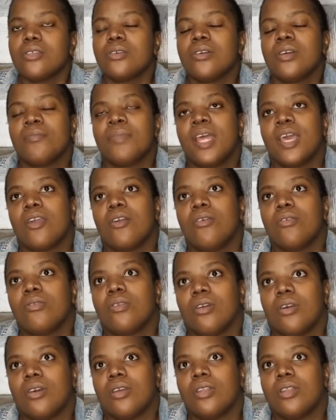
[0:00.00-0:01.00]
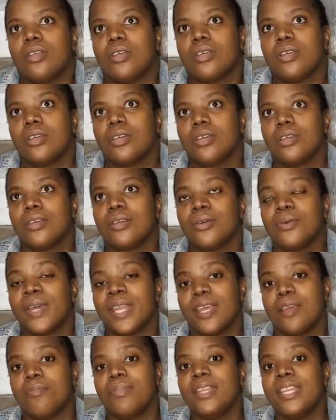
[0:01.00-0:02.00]
So I'm like, oh god,
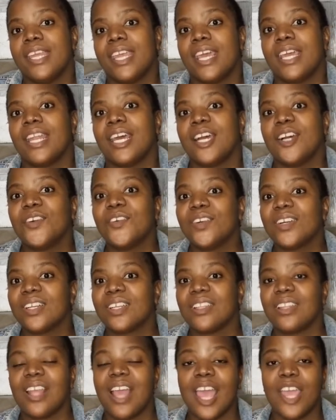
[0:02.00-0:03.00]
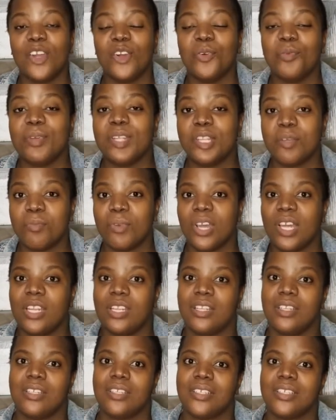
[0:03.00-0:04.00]
what happened here now? I open the
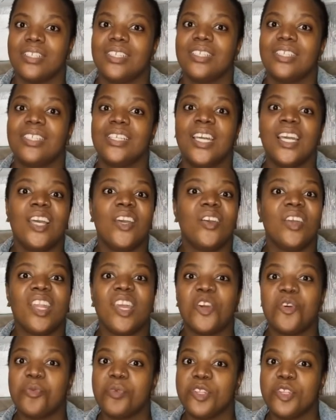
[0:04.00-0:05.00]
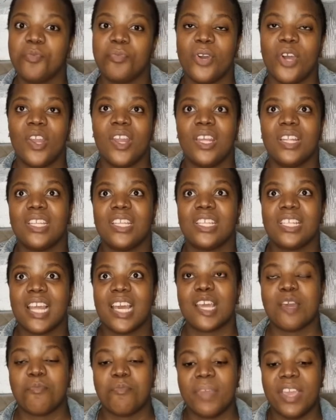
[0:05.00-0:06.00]
bonnet. When I open the bonnet,
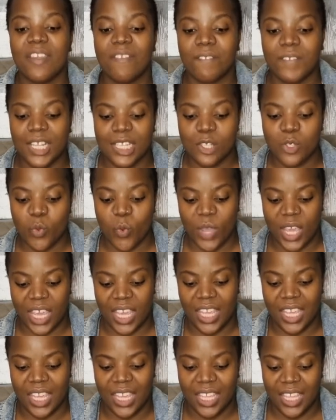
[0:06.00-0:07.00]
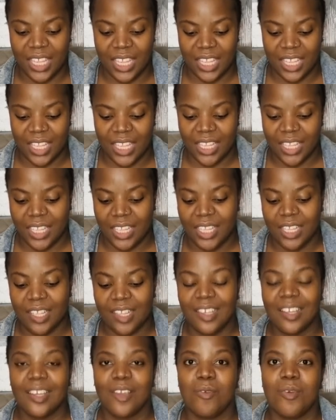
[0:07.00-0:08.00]
there's like a big fat square.
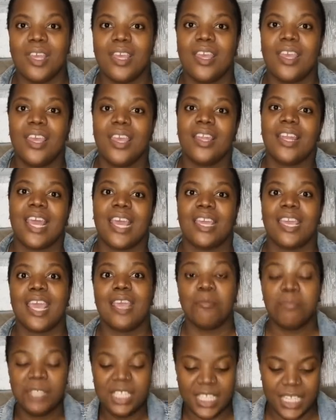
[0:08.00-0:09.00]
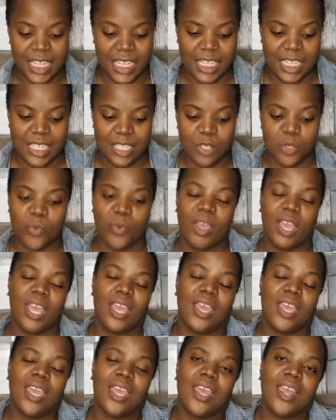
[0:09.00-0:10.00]
Wait, like empty
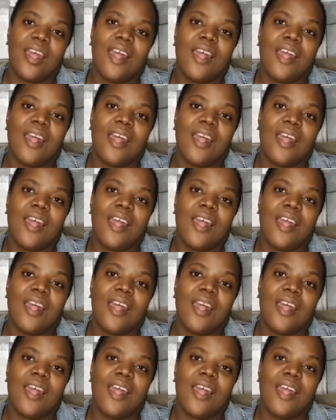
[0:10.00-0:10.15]
square